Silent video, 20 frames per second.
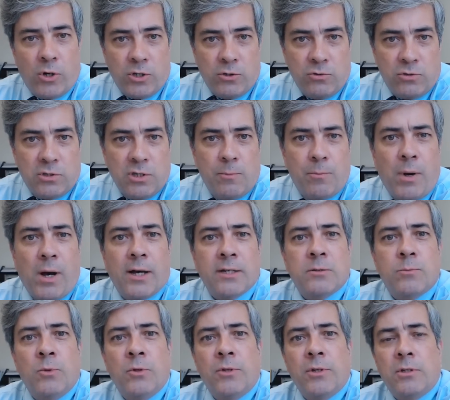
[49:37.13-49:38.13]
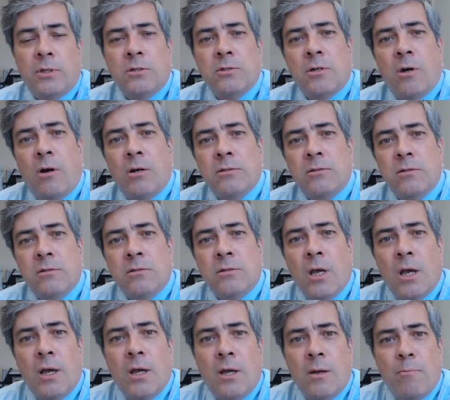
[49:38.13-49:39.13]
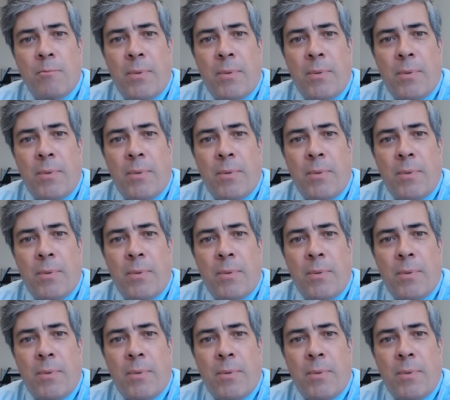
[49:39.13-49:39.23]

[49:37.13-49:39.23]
what you see possible. That does cost us